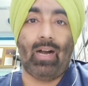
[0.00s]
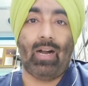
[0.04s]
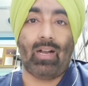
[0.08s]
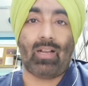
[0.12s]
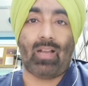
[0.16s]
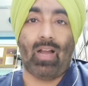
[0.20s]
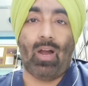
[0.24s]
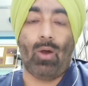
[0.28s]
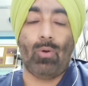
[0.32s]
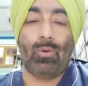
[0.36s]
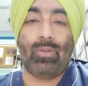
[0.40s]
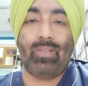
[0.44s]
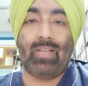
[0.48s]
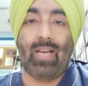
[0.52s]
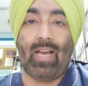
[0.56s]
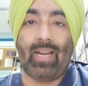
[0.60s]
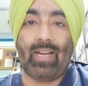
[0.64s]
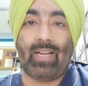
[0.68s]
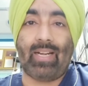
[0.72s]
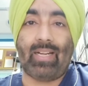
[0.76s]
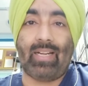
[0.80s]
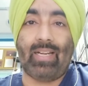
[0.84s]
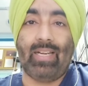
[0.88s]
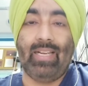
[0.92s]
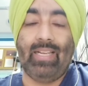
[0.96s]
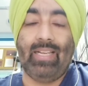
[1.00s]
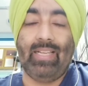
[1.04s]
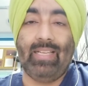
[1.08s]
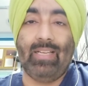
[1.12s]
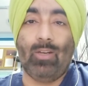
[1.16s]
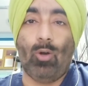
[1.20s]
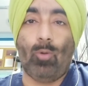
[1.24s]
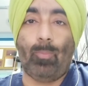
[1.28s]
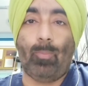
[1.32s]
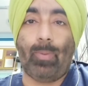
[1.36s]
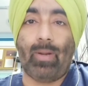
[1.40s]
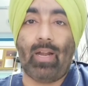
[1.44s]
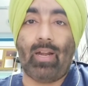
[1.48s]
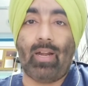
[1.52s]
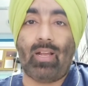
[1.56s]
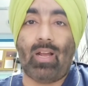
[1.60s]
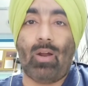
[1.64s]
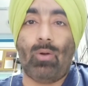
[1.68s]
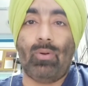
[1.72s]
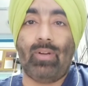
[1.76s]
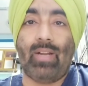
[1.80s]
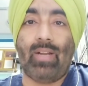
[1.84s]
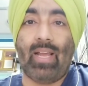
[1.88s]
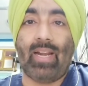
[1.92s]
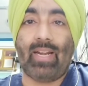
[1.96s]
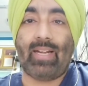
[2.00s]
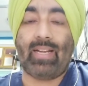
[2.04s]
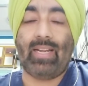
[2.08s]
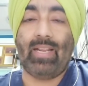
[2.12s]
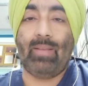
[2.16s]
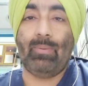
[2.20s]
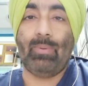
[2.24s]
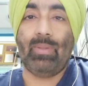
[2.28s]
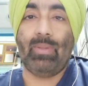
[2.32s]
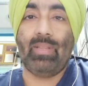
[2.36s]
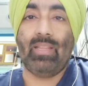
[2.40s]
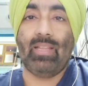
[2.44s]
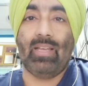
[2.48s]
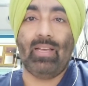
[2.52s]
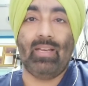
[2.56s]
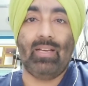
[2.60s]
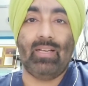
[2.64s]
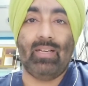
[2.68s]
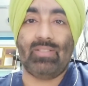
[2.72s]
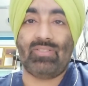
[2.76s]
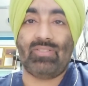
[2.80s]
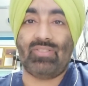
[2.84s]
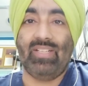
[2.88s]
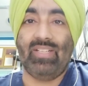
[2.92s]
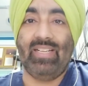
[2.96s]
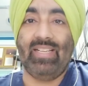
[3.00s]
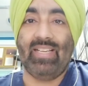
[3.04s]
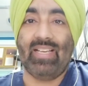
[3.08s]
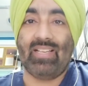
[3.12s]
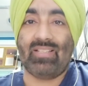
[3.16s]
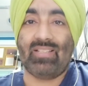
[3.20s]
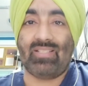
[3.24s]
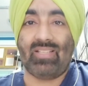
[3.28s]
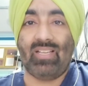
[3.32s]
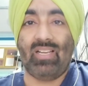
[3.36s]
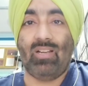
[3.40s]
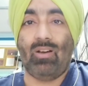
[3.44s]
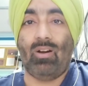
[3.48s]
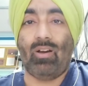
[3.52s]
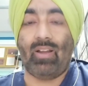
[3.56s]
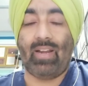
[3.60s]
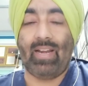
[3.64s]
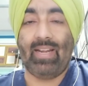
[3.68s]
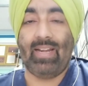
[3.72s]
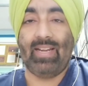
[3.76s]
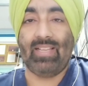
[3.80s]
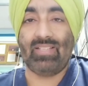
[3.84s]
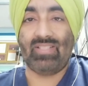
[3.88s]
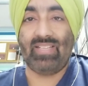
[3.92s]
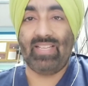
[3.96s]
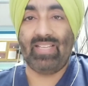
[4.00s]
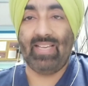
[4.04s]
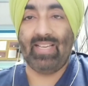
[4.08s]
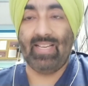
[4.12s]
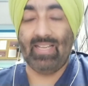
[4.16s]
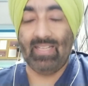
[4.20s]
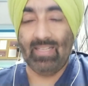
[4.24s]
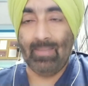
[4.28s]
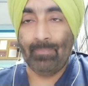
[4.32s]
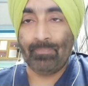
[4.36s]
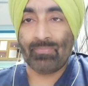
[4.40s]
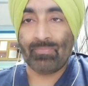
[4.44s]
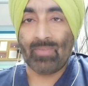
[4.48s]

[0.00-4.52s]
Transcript: account directly with CDSL or NSDL.